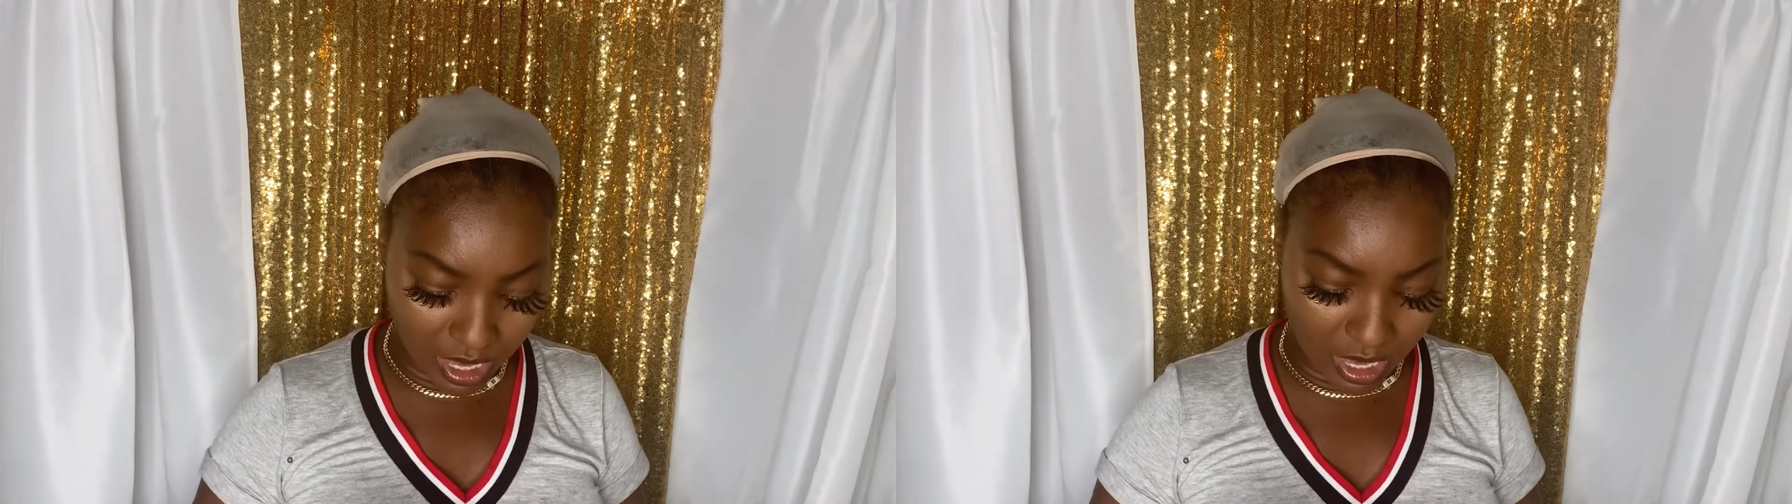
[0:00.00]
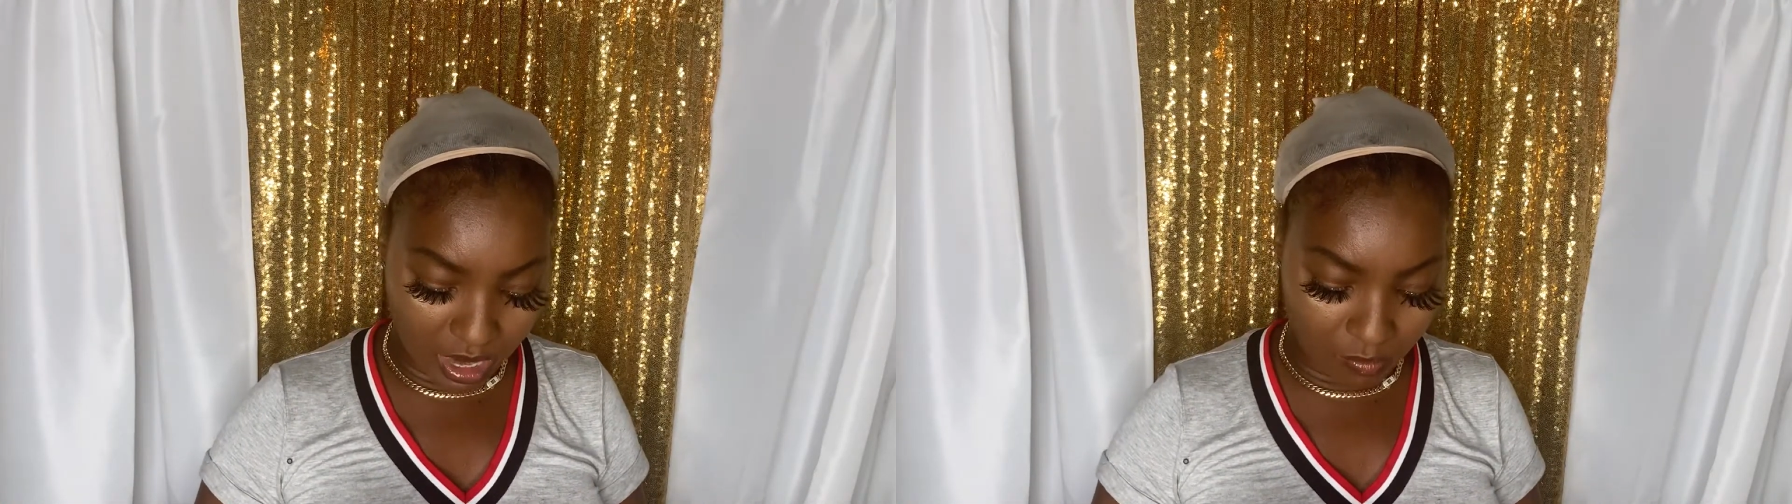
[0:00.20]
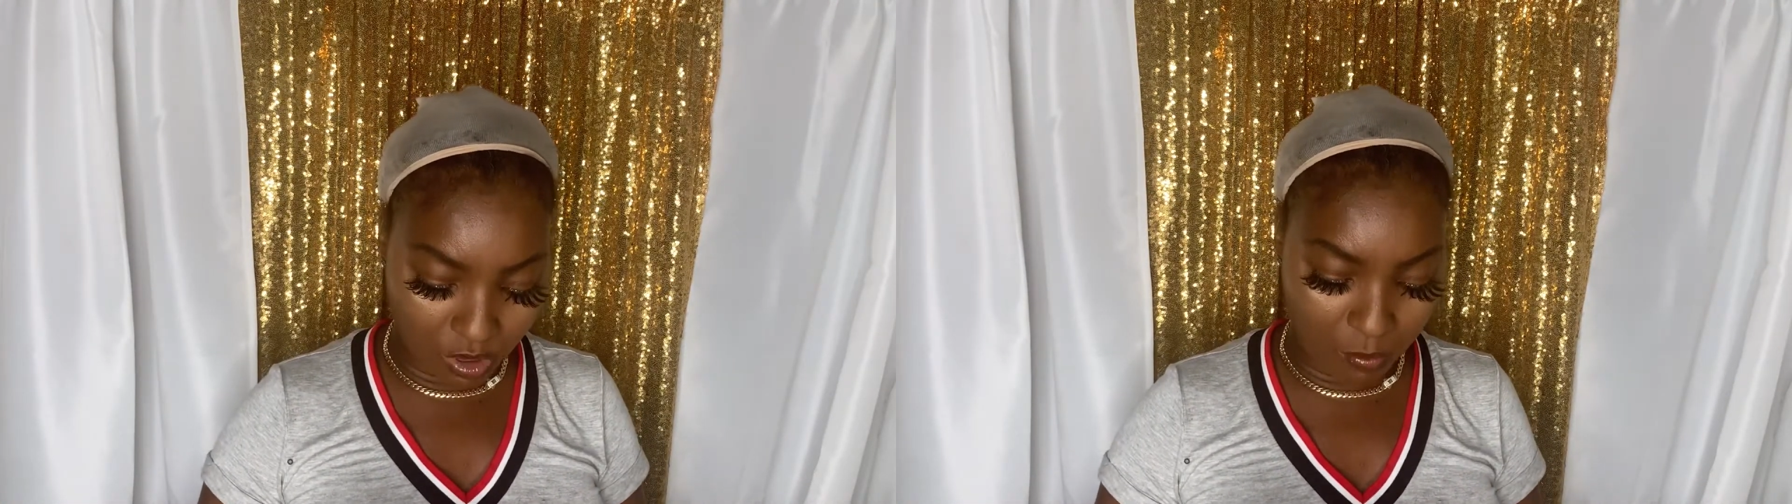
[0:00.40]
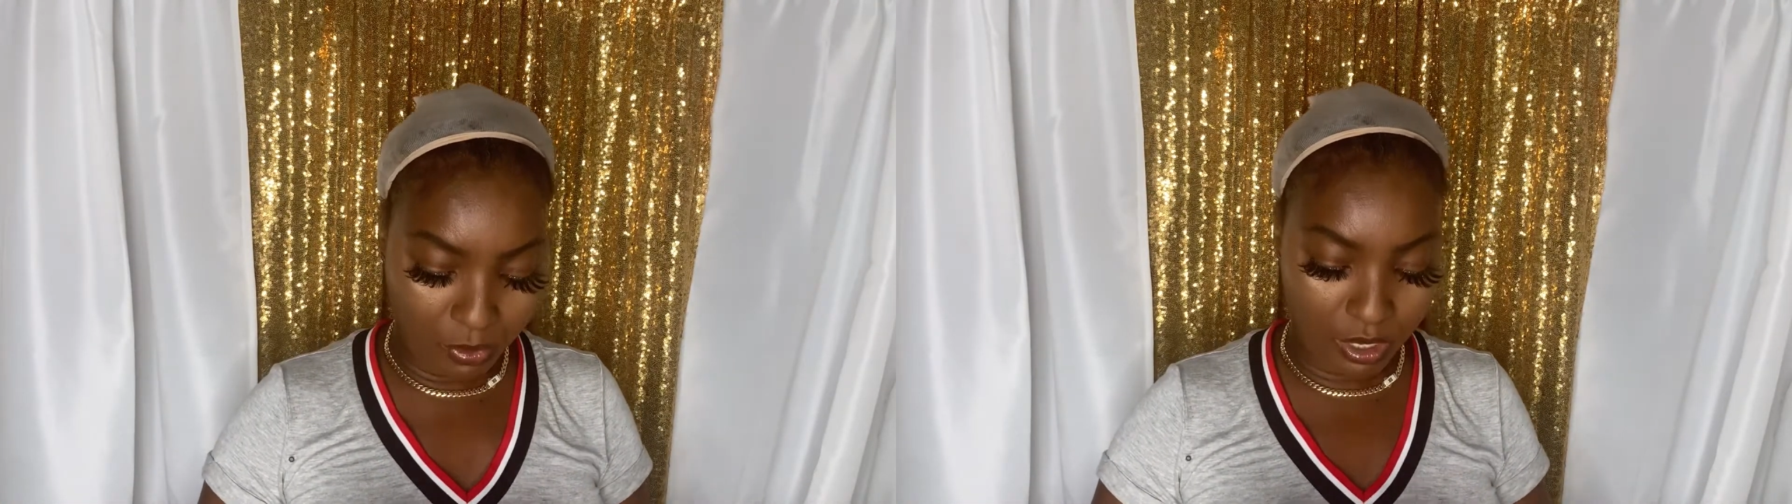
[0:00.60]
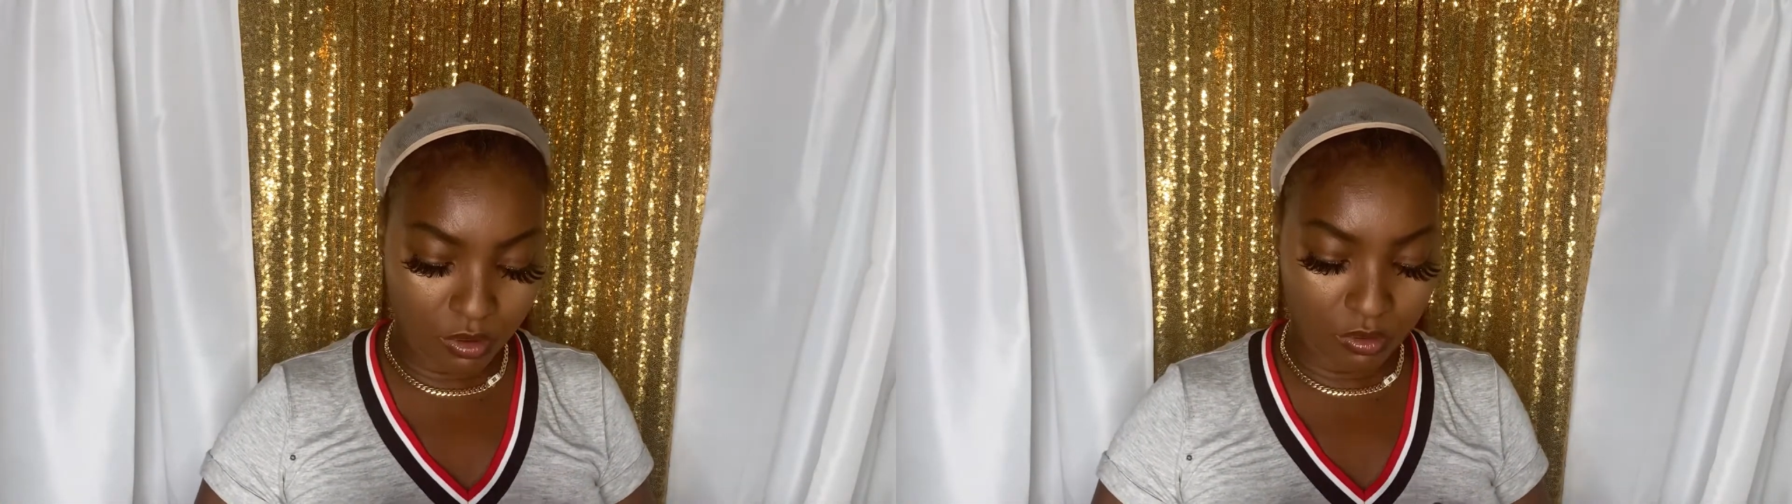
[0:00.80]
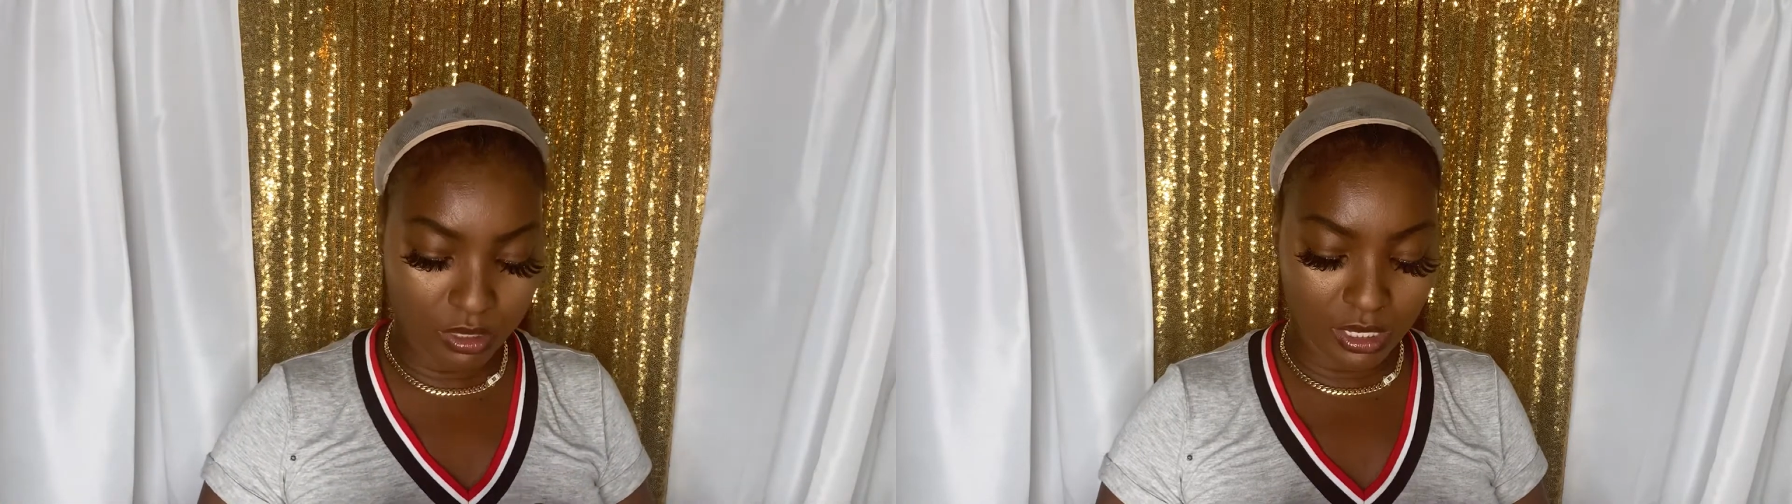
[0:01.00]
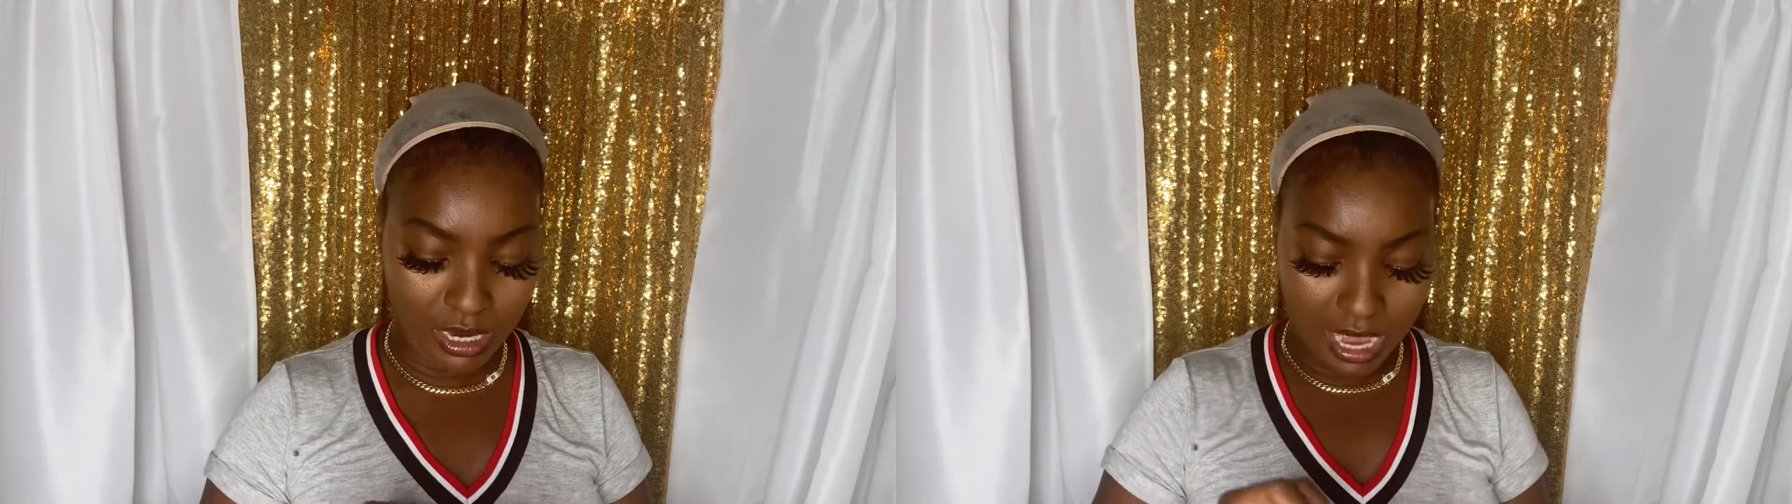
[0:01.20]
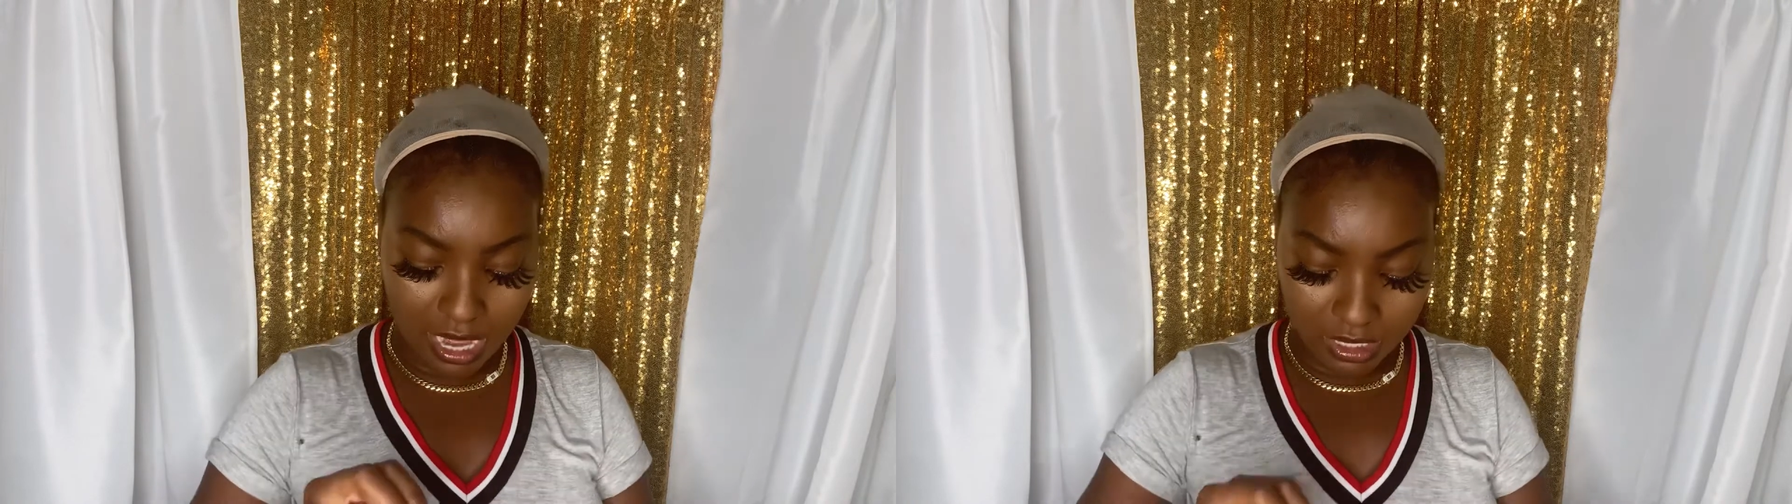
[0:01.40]
and I'm going to put it on the
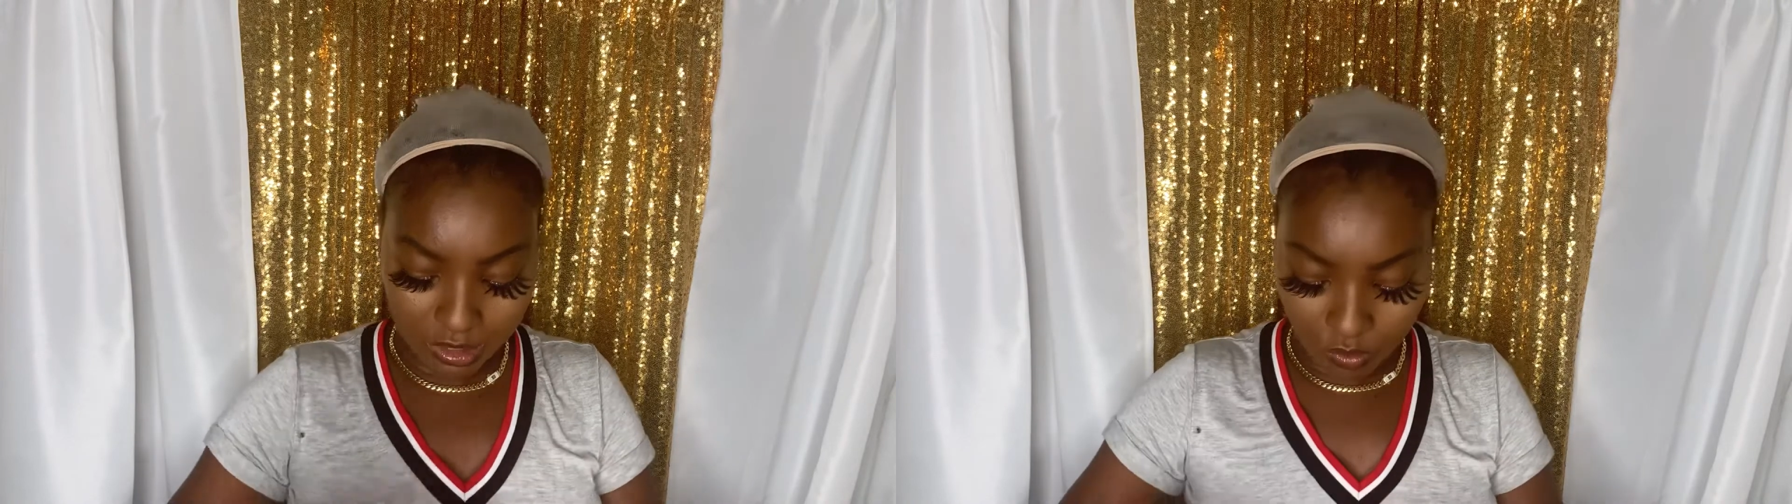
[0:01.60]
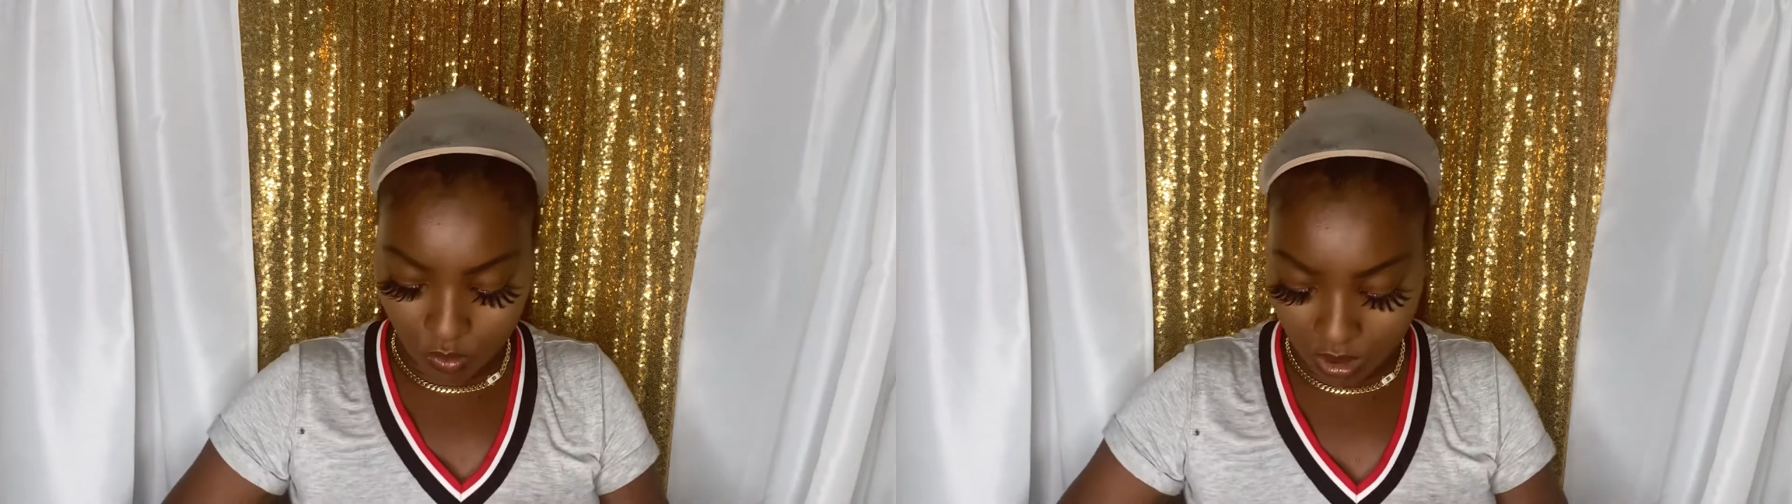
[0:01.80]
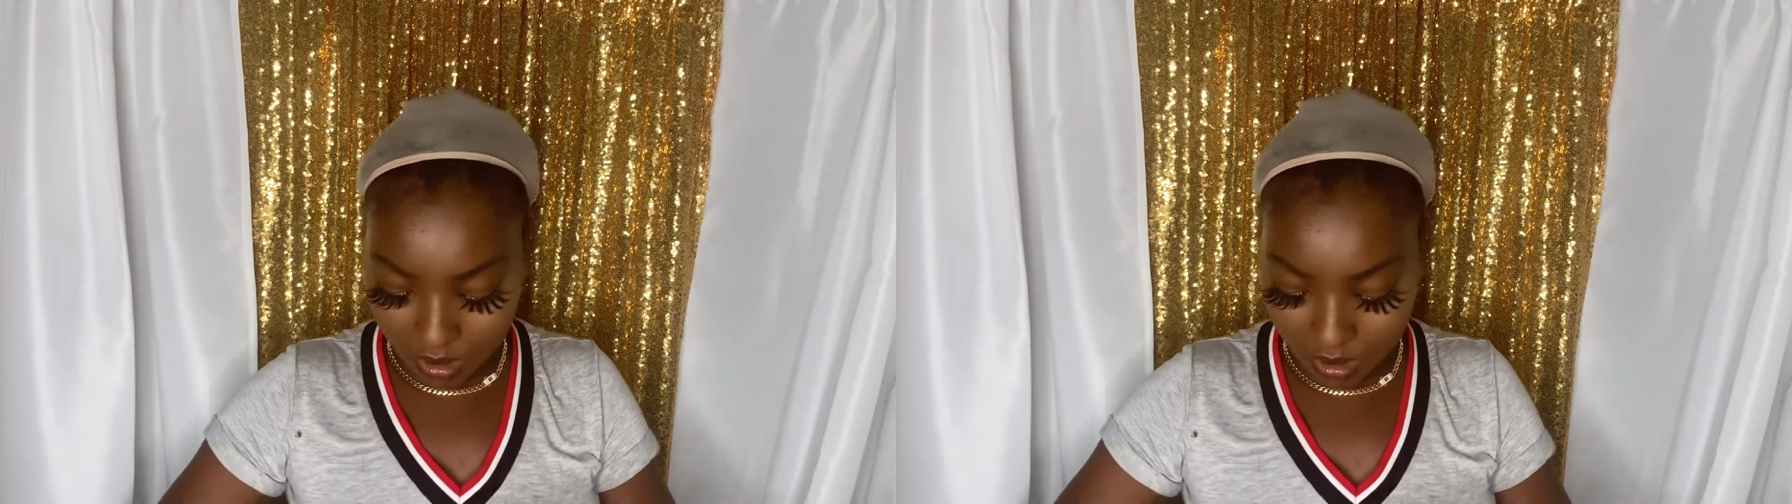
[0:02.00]
last one.